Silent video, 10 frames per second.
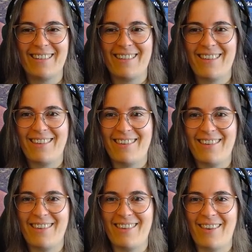Uh,
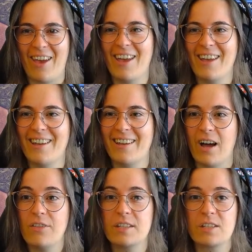
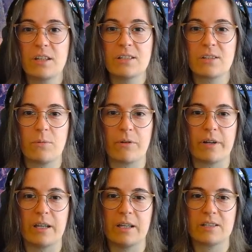oh, there's a, is a quarry
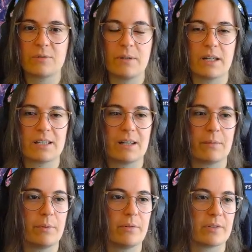here. Sweet, I just had a
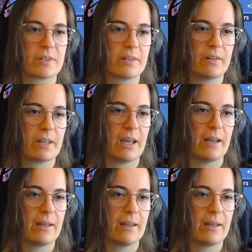pause. Okay.